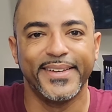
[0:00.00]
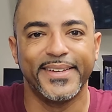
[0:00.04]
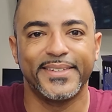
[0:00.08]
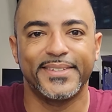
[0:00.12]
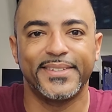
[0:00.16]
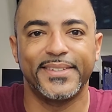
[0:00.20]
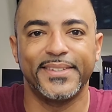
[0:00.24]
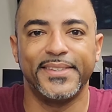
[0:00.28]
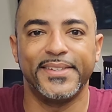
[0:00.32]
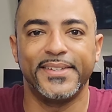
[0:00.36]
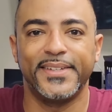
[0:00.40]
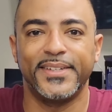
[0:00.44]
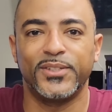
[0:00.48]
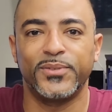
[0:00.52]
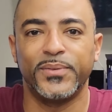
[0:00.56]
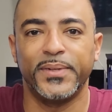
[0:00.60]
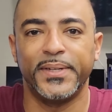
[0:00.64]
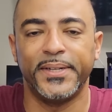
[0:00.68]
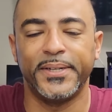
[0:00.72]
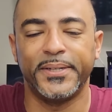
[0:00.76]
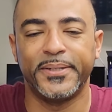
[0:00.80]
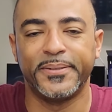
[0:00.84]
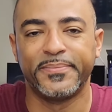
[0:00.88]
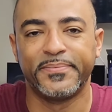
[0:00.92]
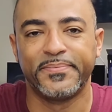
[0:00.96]
See you in the next
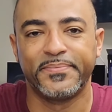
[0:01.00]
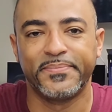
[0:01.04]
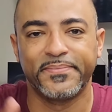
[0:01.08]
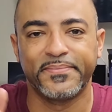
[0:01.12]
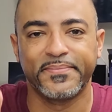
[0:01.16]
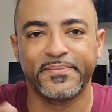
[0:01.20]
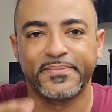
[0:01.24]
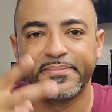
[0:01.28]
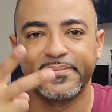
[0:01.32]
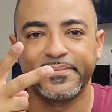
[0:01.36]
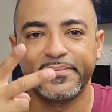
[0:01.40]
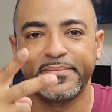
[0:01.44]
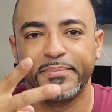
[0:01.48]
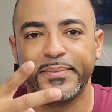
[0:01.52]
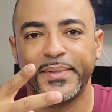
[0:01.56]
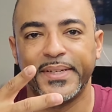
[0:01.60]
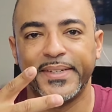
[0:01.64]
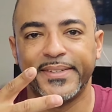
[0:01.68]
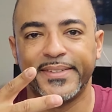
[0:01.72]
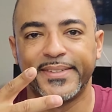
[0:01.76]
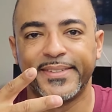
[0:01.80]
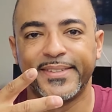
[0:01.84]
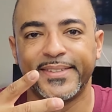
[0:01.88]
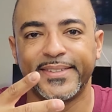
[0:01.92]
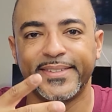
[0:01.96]
video.
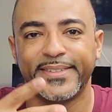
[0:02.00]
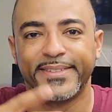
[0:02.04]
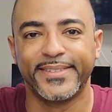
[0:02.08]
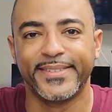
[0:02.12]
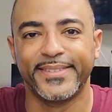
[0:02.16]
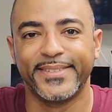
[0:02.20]
Peace.